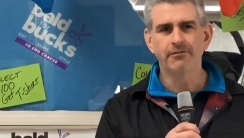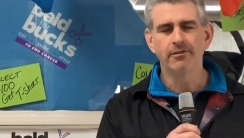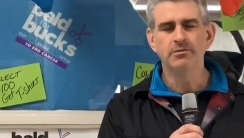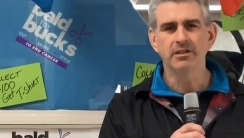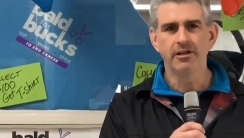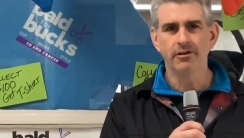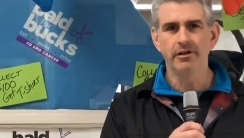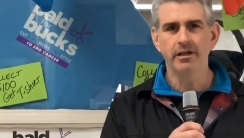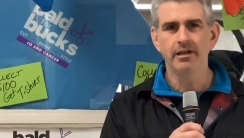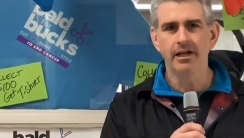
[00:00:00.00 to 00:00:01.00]
from
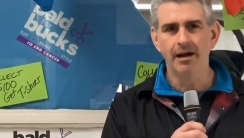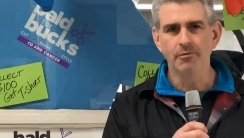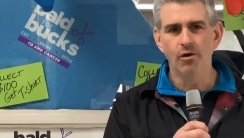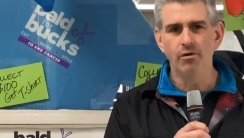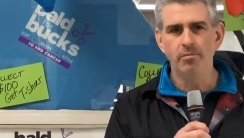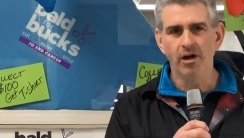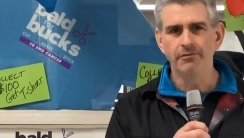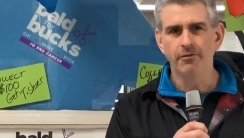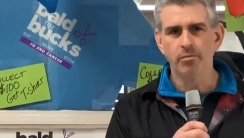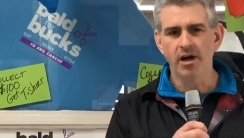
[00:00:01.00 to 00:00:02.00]
Security, and I'm going
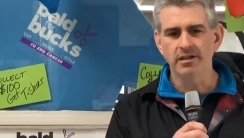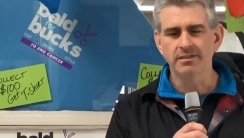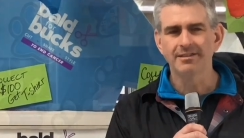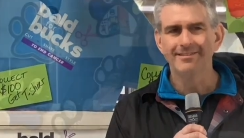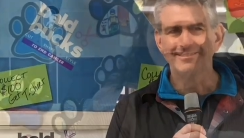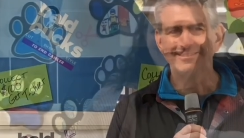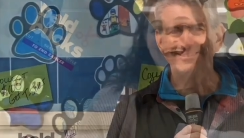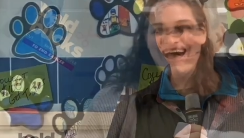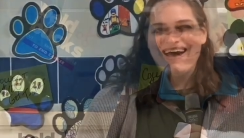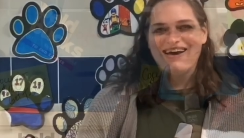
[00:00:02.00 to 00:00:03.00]
bald for bucks.
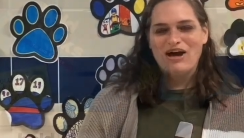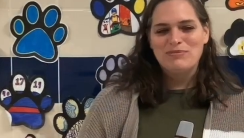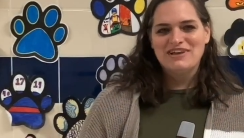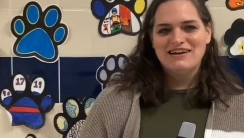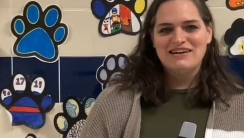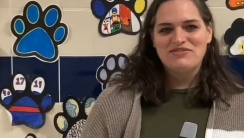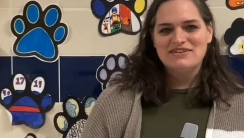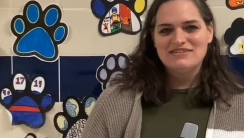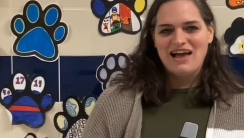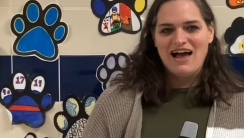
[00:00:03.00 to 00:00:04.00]
Hi, I'm Elena
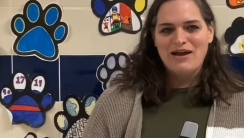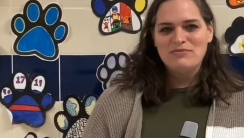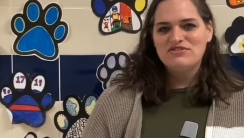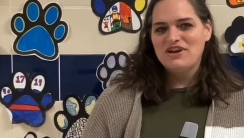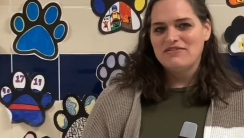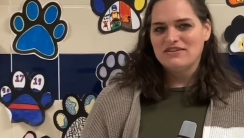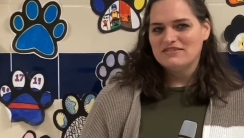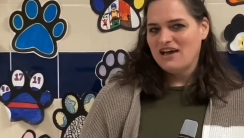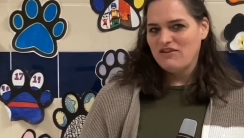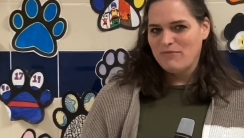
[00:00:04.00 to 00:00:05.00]
Givens. I'm shaving the
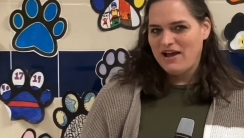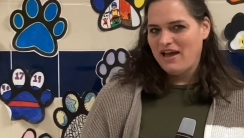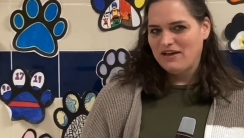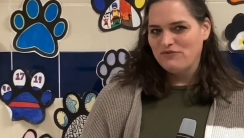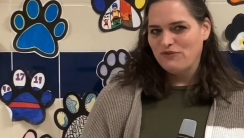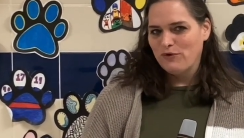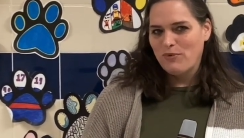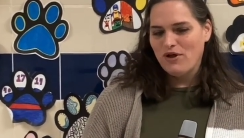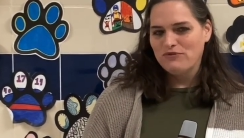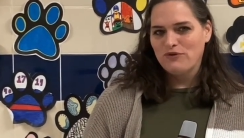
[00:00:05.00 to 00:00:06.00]
side of my head for
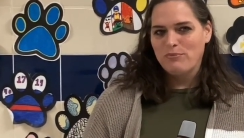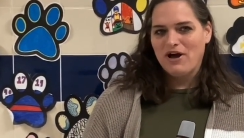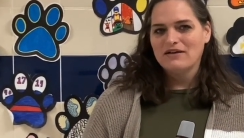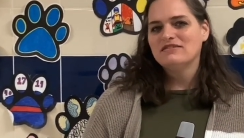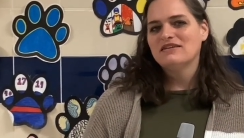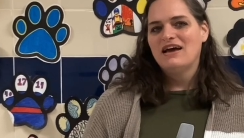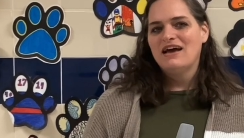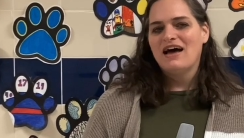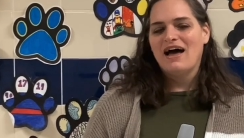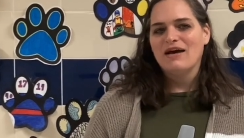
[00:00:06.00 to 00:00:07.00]
bald for bucks.
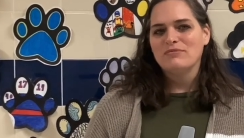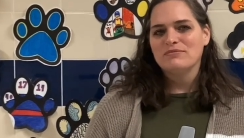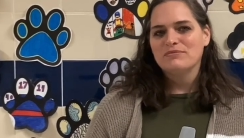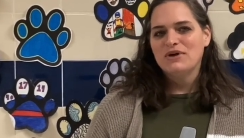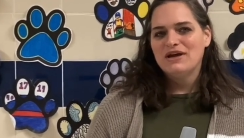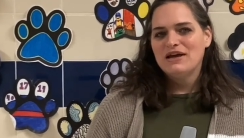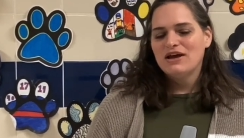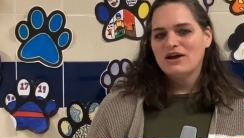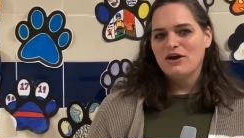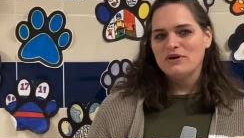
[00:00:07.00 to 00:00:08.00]
I'm
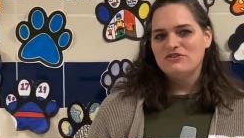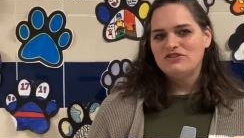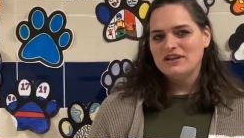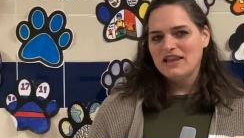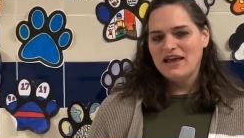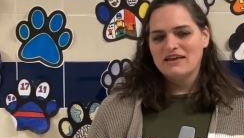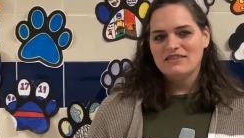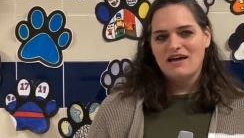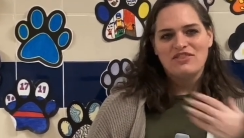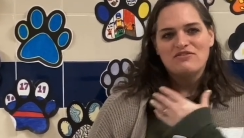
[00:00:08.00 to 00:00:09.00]
going chin length
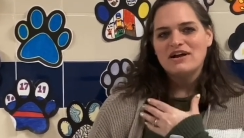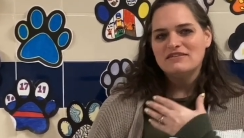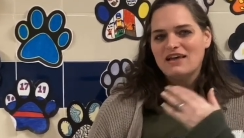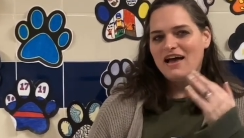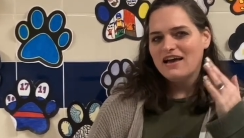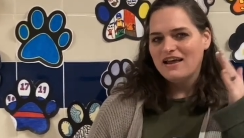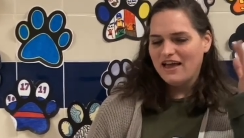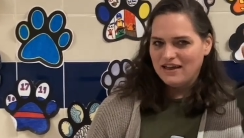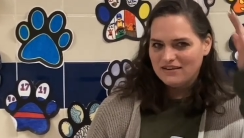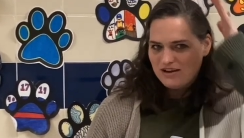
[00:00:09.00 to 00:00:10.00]
on the right side
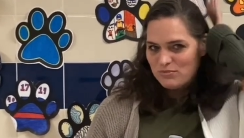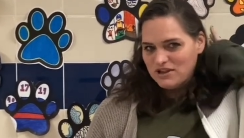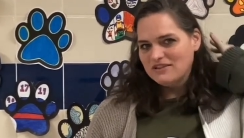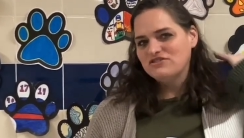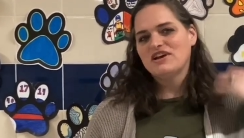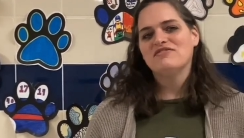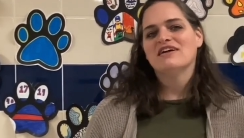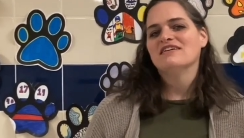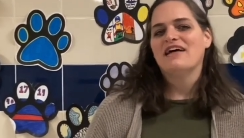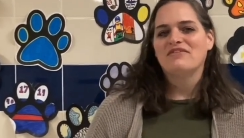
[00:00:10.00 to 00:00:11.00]
and completely shaved
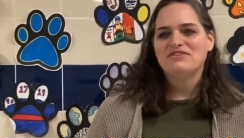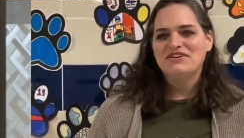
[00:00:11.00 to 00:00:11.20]
on the left.